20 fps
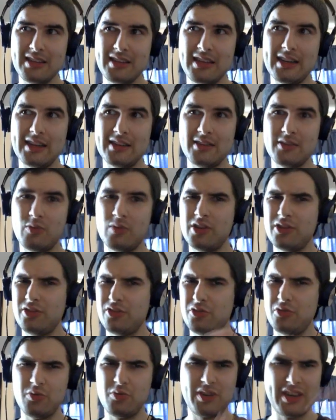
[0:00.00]
He doesn't want to
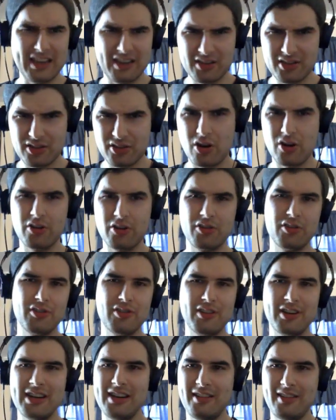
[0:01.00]
do Kickstarter
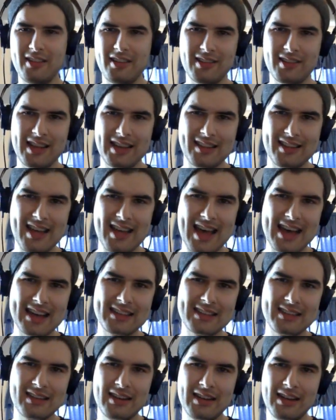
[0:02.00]
or anything like
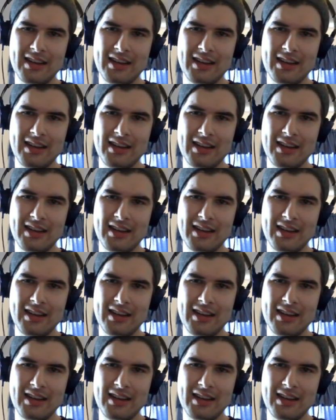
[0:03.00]
that.